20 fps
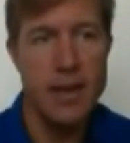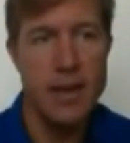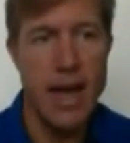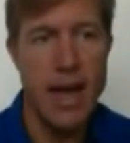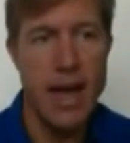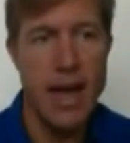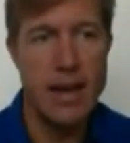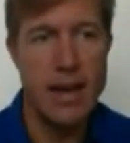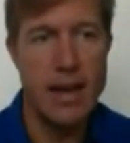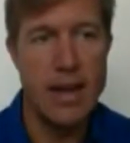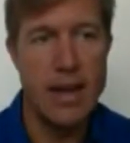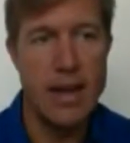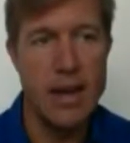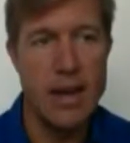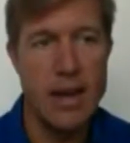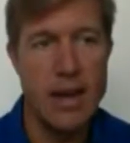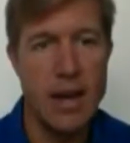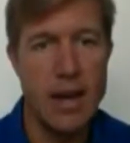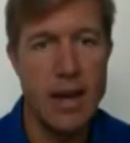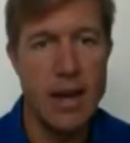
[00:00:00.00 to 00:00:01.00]
and
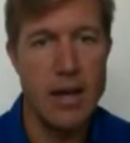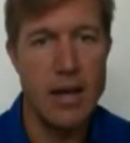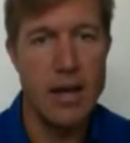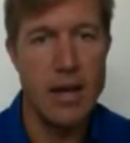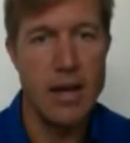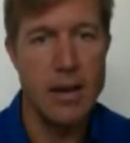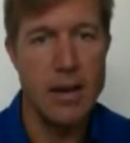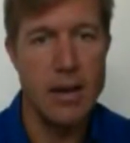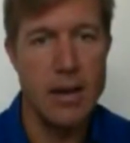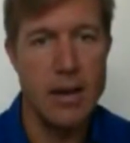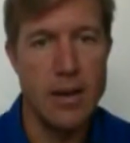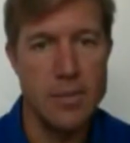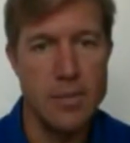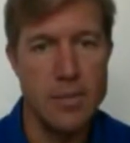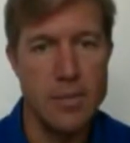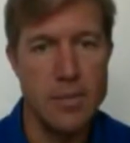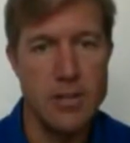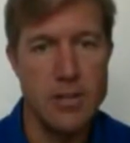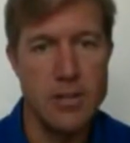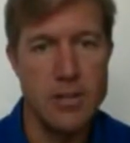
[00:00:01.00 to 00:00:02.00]
here, let me
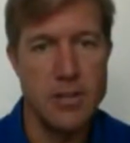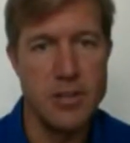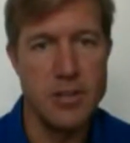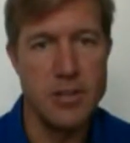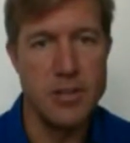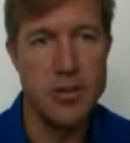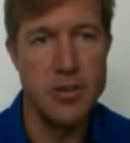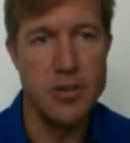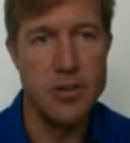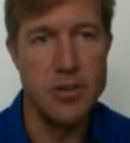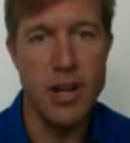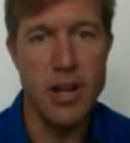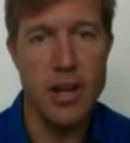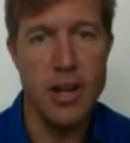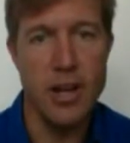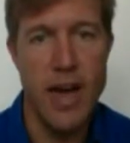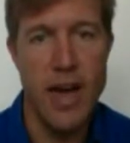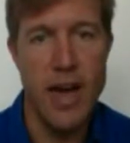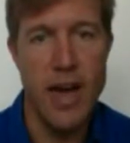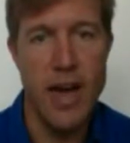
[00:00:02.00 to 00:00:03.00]
just show you. So you click
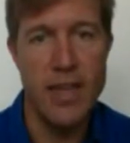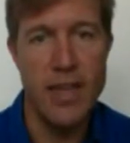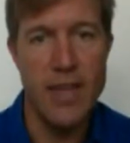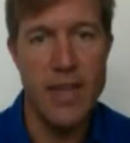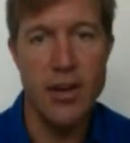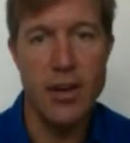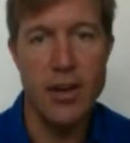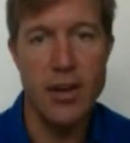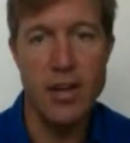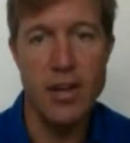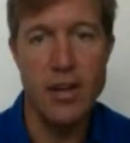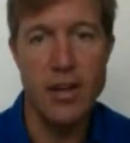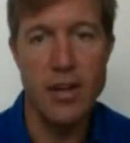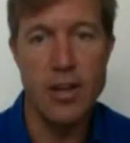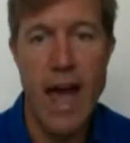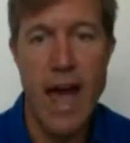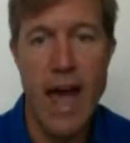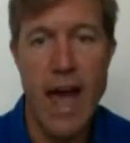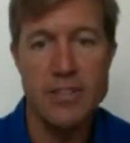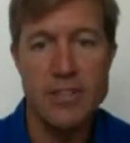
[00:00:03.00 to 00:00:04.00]
on that, and then it'll
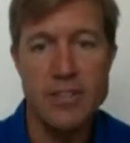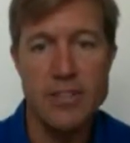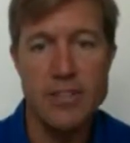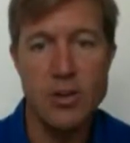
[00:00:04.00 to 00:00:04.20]
ask